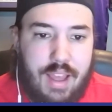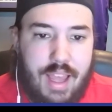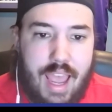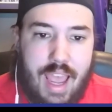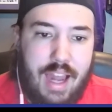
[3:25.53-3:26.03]

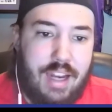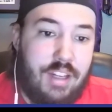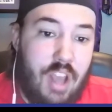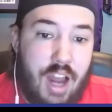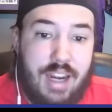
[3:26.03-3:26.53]
And
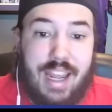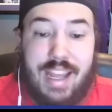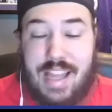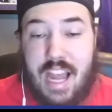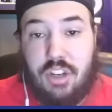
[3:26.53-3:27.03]
Yanda,
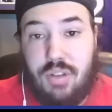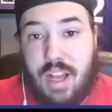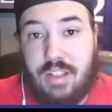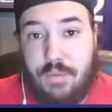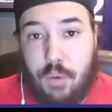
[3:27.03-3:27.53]
in that
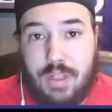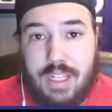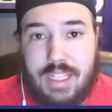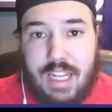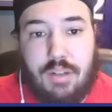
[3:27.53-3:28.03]

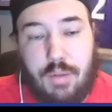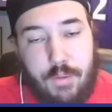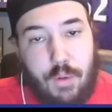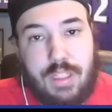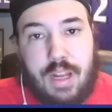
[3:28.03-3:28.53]
2014 season where
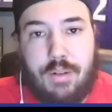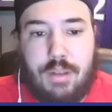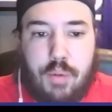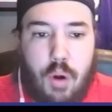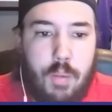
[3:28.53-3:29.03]
Forsett was
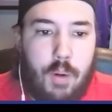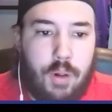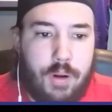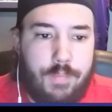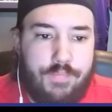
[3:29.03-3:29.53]
a Pro
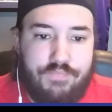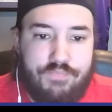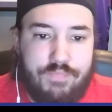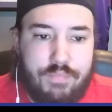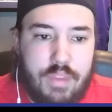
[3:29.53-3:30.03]
Bowler,
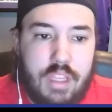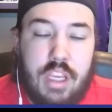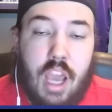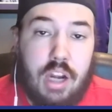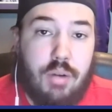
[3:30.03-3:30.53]

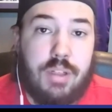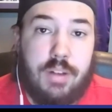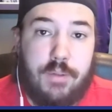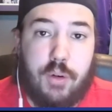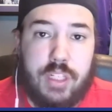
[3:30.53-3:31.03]
Yanda was
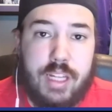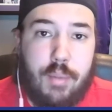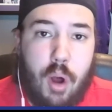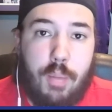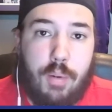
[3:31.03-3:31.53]
a
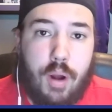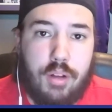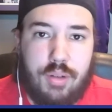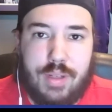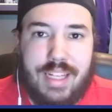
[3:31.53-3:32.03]
first-team All-Pro.
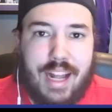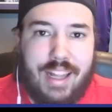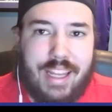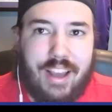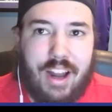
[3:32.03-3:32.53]
So it's not
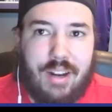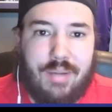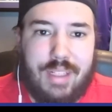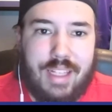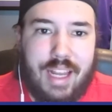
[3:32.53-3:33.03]
like Yanda
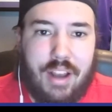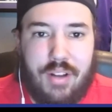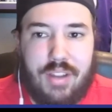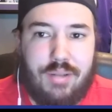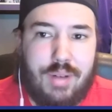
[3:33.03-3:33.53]
was like,
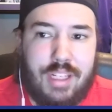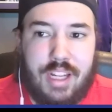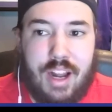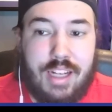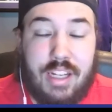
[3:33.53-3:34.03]
oh, this wasn't a
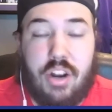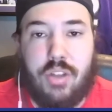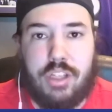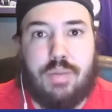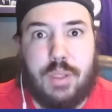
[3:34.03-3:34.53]
Yanda.
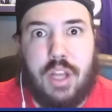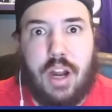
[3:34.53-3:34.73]
No, this was